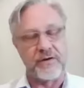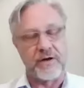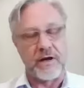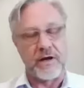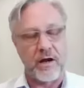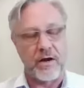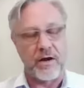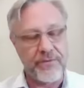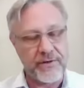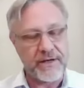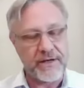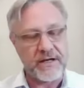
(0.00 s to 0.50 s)
if
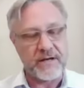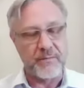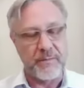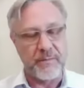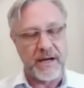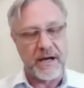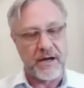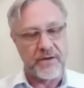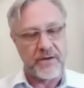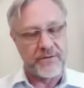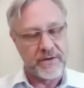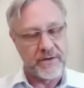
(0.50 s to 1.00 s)
y'all think
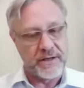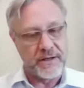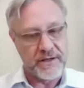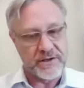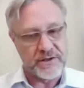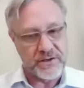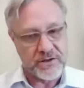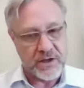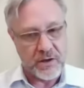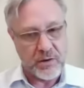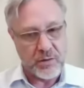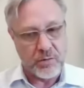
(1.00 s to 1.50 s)
about
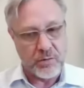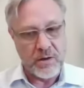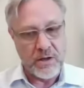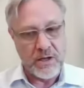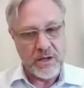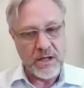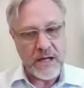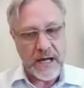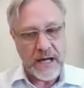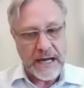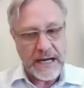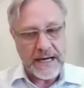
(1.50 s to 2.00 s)
this.
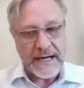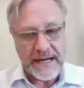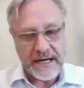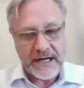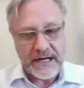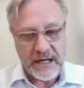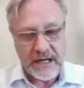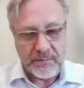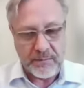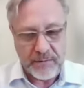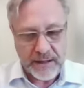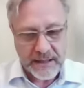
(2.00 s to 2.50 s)
So I got
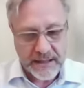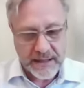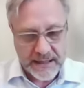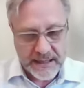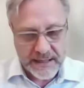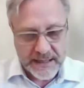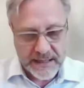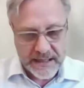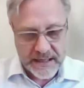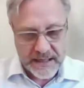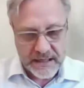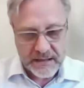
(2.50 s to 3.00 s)
up, I
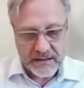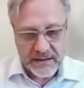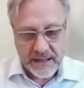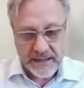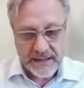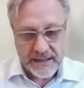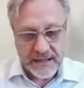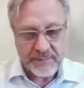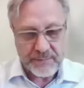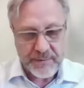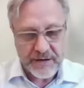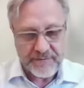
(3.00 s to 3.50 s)

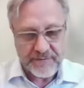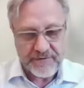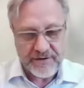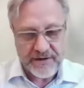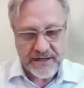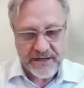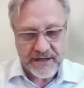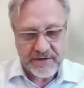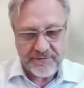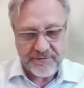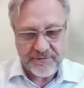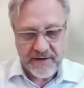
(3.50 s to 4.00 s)
get up every
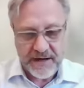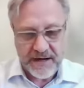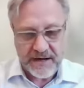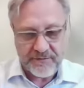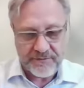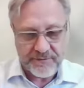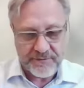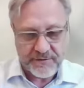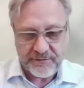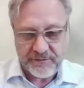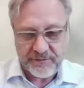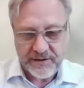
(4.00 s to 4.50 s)
day at
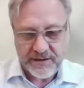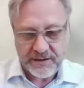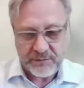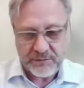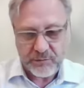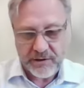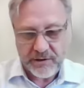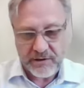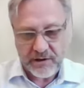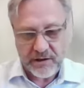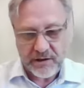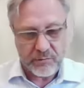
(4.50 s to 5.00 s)

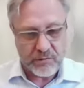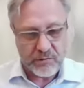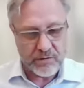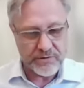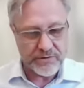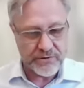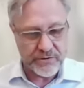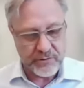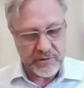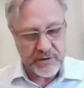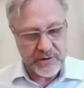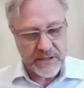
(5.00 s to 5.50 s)
5:15, whether I
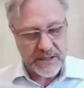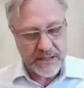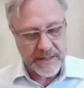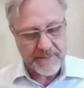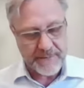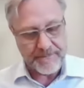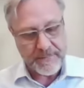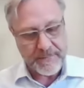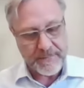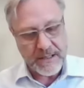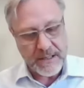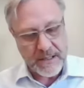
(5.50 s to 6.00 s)
want to or not.